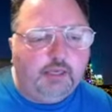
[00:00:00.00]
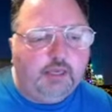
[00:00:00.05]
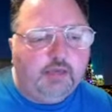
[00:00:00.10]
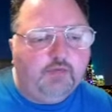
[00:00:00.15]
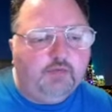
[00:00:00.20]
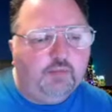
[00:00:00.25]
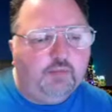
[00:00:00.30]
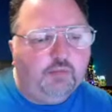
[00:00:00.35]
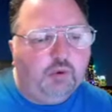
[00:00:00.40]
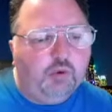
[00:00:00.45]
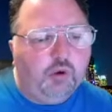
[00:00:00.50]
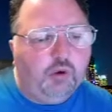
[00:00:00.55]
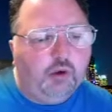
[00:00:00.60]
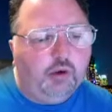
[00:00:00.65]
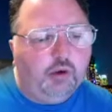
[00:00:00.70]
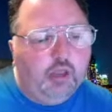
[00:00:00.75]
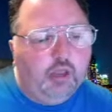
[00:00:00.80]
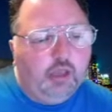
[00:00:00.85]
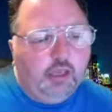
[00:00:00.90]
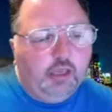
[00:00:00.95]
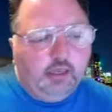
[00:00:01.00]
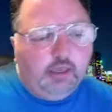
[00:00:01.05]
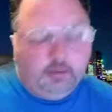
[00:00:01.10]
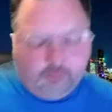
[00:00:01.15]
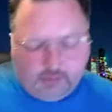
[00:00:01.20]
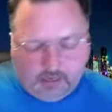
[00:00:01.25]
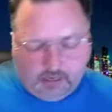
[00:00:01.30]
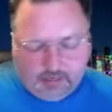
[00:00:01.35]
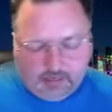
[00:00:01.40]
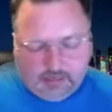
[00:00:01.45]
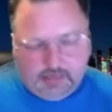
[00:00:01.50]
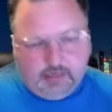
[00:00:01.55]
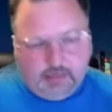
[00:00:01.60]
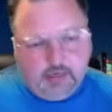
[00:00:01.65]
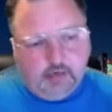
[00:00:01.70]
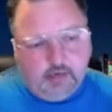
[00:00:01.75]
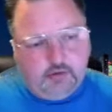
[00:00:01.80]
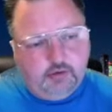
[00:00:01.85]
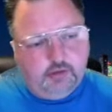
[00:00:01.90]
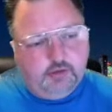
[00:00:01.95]
even more. He's got
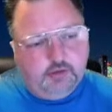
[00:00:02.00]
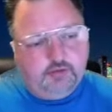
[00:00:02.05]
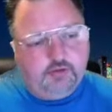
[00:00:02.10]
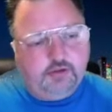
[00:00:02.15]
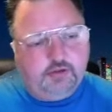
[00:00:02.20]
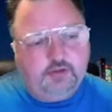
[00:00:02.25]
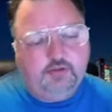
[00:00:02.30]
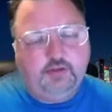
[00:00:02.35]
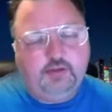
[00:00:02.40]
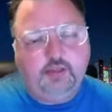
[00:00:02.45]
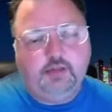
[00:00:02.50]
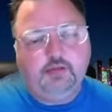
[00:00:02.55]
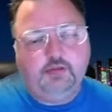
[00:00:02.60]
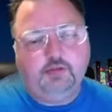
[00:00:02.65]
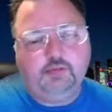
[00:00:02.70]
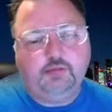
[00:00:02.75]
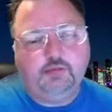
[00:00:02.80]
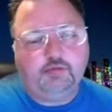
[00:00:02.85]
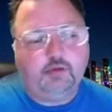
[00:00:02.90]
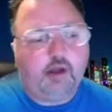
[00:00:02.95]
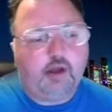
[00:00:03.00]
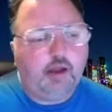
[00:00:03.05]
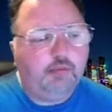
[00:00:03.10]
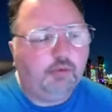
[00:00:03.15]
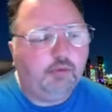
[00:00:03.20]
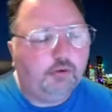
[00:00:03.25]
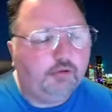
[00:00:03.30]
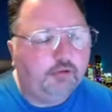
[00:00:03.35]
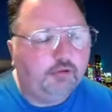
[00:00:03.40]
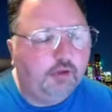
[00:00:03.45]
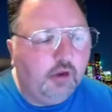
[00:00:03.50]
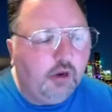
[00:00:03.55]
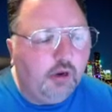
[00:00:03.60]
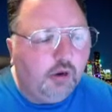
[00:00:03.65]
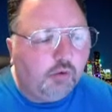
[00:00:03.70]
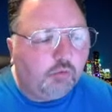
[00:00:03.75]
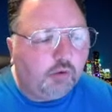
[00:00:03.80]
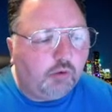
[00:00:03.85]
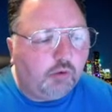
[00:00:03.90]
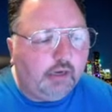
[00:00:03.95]
816 subscribers
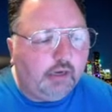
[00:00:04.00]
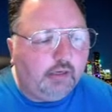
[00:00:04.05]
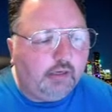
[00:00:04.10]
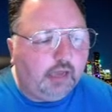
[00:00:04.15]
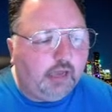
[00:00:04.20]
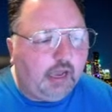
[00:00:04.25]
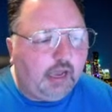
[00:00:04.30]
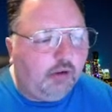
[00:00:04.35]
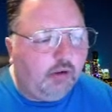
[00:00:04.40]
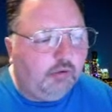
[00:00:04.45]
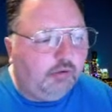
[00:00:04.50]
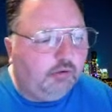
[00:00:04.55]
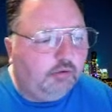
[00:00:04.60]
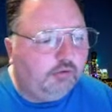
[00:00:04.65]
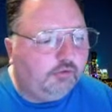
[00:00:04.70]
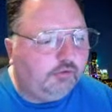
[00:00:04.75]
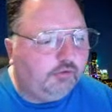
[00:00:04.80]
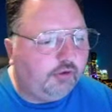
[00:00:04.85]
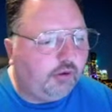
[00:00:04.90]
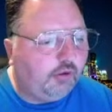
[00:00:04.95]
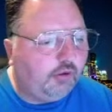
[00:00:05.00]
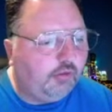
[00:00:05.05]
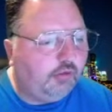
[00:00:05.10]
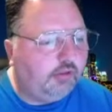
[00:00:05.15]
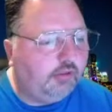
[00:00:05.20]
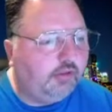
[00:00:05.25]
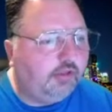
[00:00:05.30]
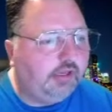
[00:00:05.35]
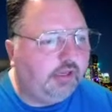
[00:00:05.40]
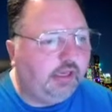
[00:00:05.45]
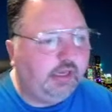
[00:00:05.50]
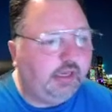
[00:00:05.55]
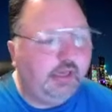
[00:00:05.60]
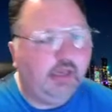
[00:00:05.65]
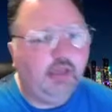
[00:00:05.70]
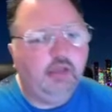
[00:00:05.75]
right now. So the